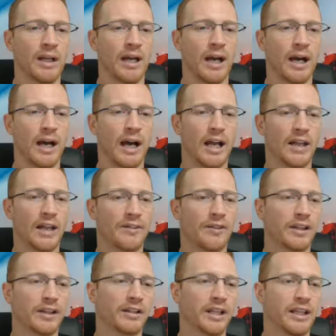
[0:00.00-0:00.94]
I
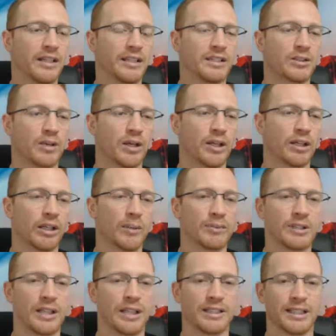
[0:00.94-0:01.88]
think that his strikeout
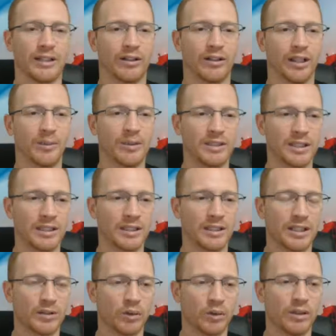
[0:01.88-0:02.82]
upside is a little limited in
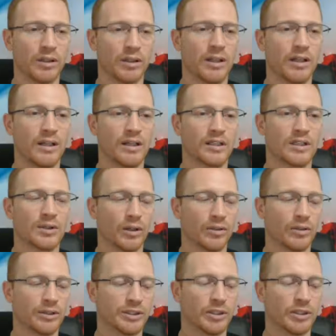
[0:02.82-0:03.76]
this one, so
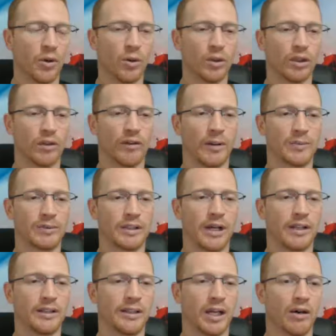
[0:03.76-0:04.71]
I don't see a whole lot of
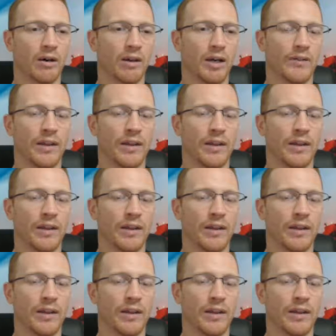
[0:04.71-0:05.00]
upside there.